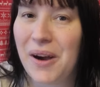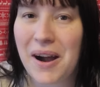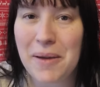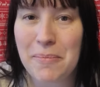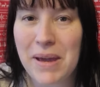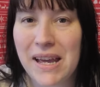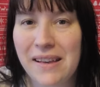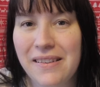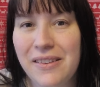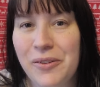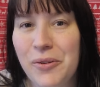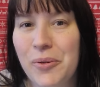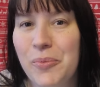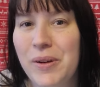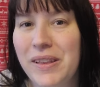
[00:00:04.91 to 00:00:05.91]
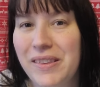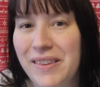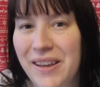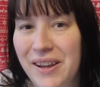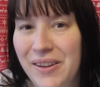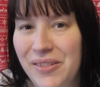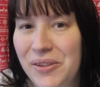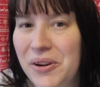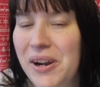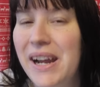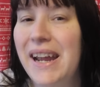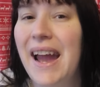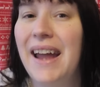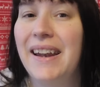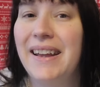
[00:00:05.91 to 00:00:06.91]
I'm Minx
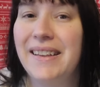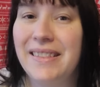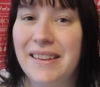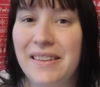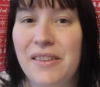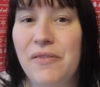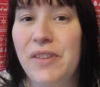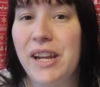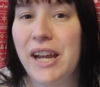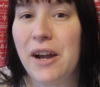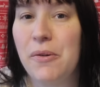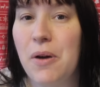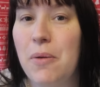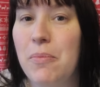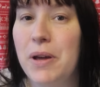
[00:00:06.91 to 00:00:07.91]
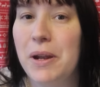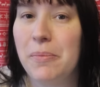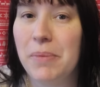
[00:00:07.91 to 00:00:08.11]
Laura123 and in this video I'm going